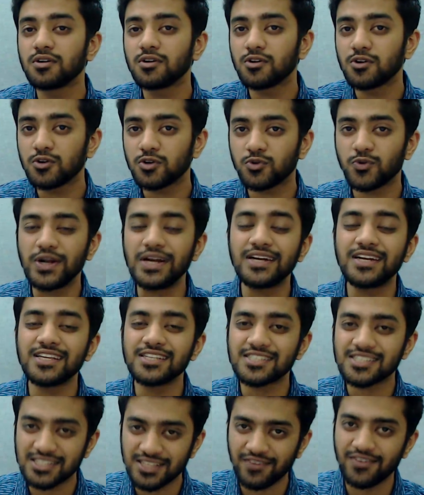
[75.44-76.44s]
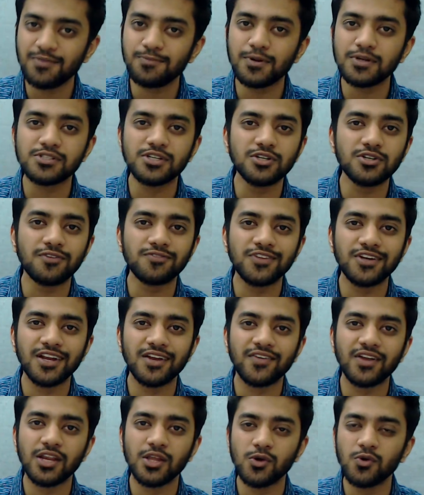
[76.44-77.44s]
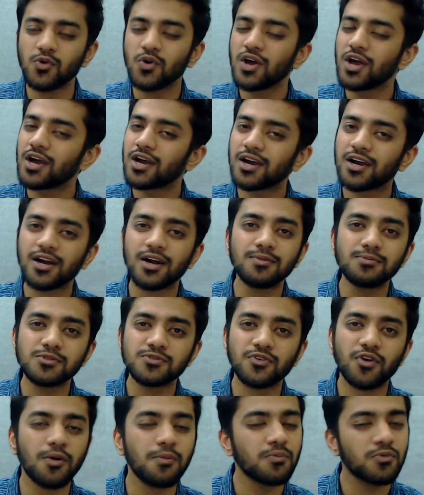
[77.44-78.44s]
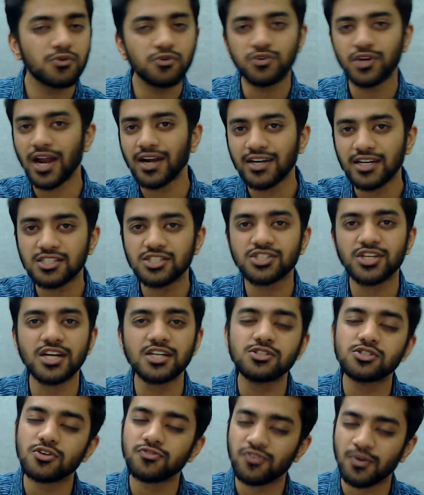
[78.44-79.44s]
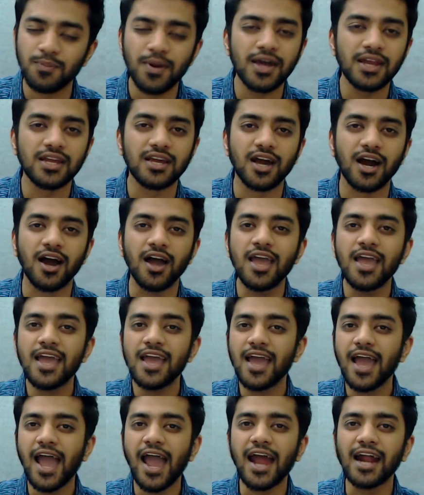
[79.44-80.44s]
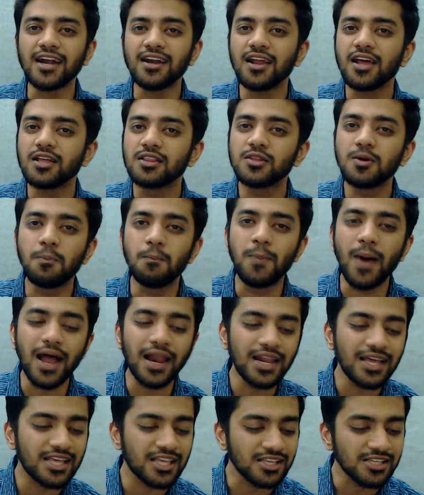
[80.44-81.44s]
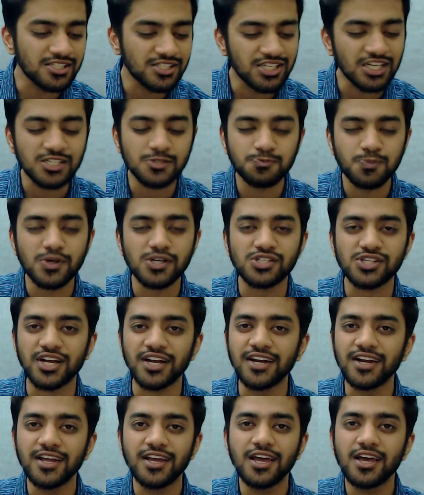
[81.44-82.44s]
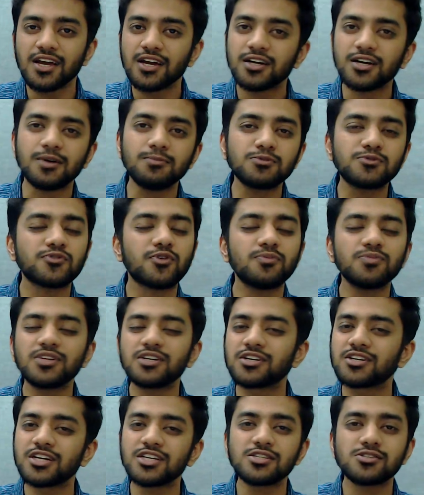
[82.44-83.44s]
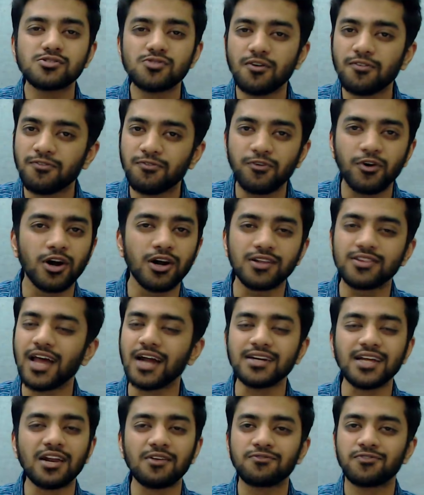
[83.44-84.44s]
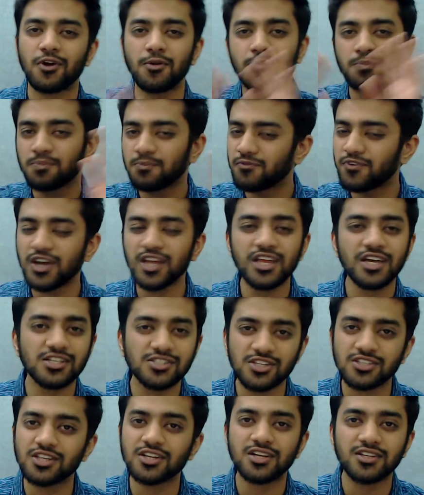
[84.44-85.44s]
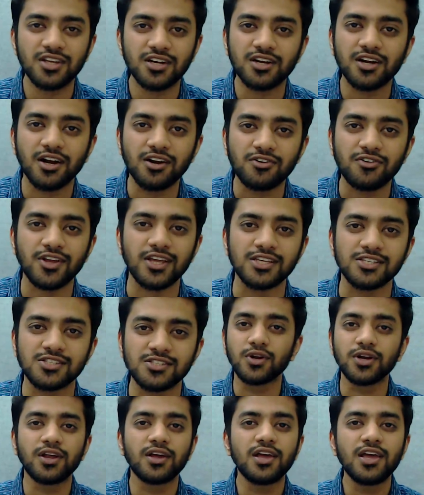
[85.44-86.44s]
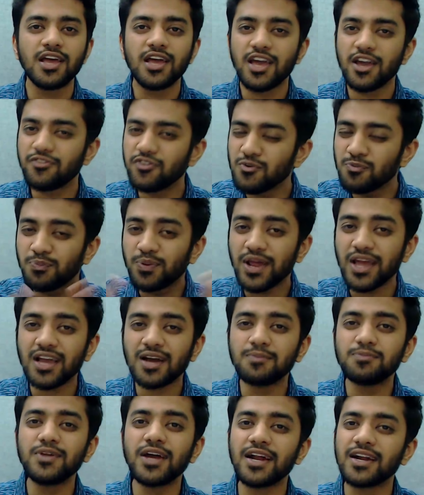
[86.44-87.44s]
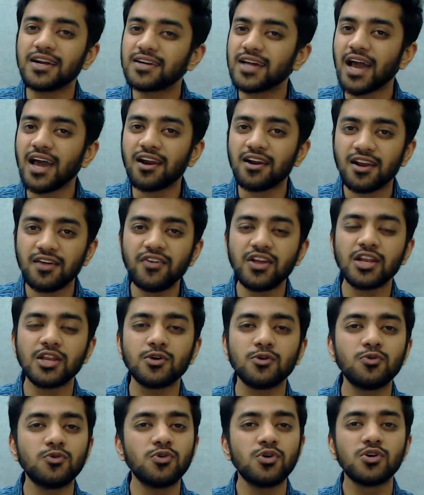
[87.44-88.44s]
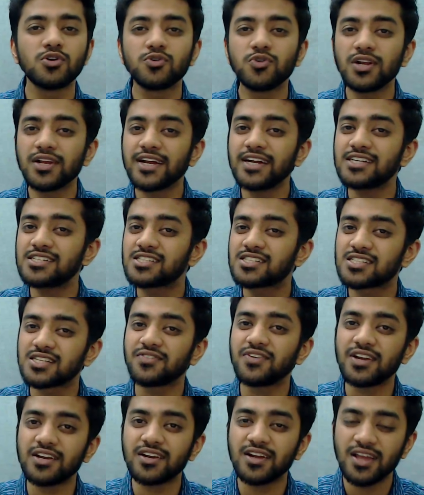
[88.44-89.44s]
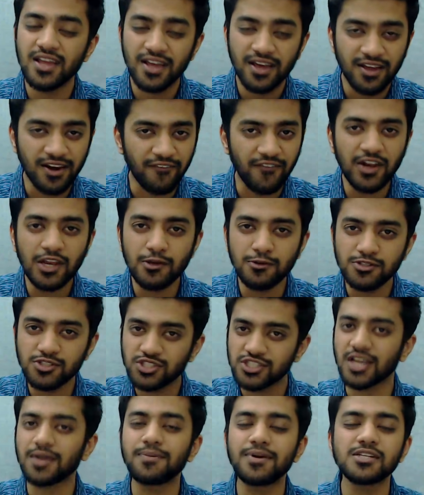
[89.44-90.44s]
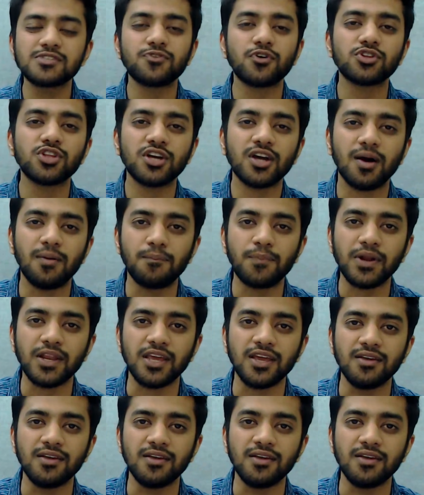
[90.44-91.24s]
27% of the revenue comes from United States of America, and the balance 6% comes from the rest of world, that are from various other countries. If you break up the entire revenue, you will get 7 revenue segments for the company.